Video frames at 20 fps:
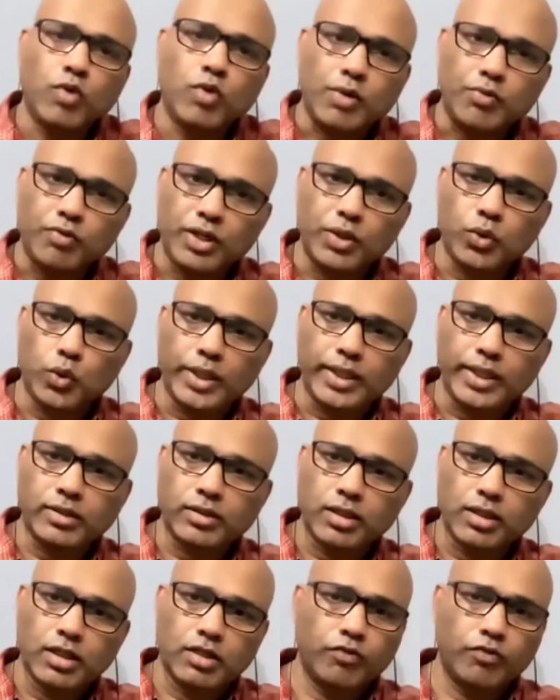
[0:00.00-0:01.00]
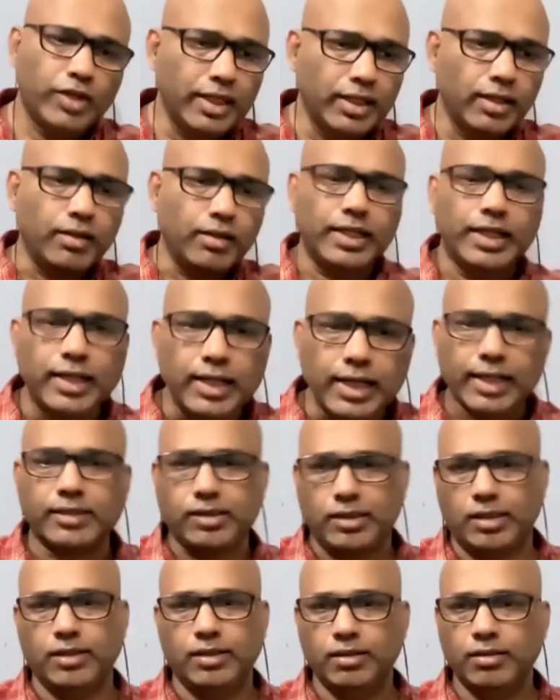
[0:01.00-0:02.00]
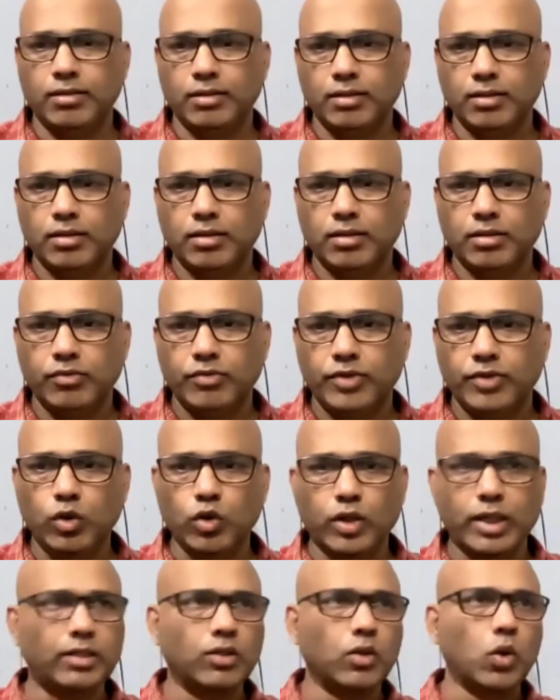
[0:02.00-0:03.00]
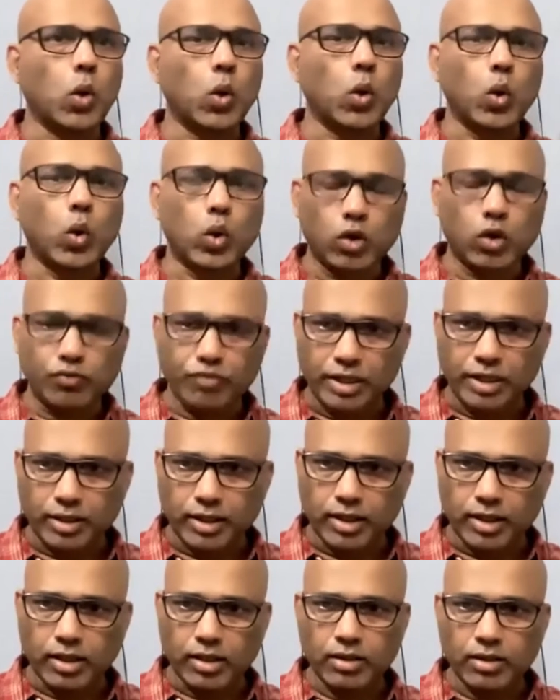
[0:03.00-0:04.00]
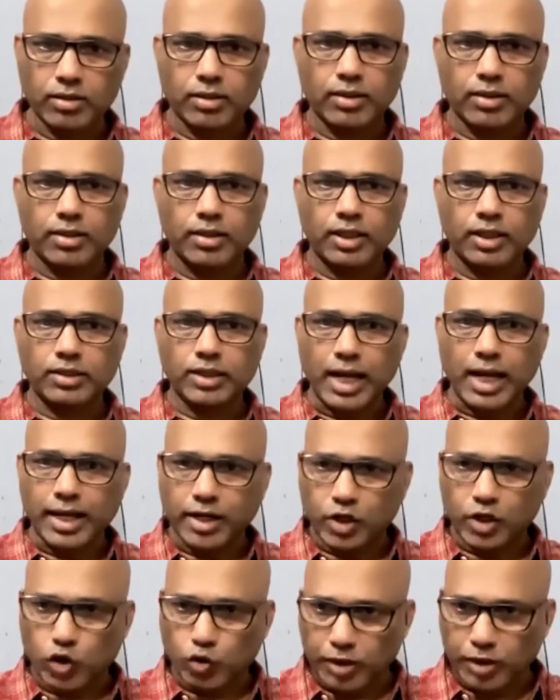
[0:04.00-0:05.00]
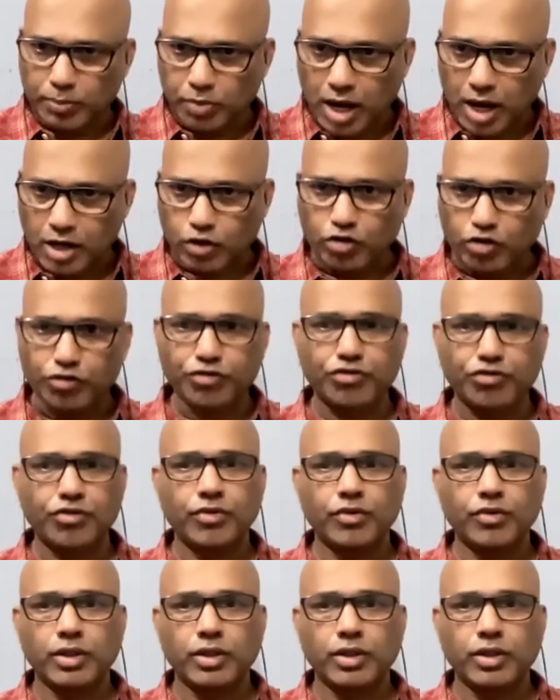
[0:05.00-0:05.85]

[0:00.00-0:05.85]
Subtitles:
what we do is we look at the whole of India, decided to be part of